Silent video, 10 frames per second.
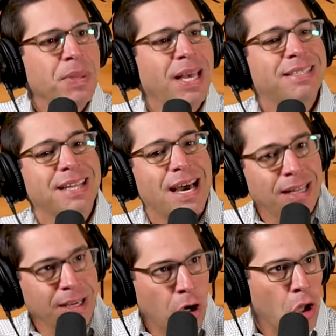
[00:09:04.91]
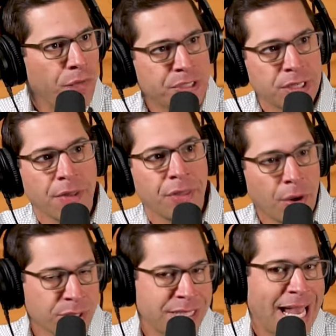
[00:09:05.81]
It's not like all of a sudden
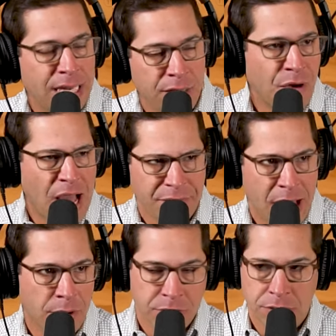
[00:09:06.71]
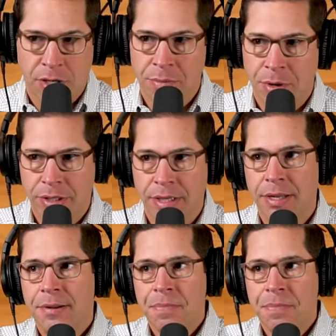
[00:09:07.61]
there was 85 houses on the market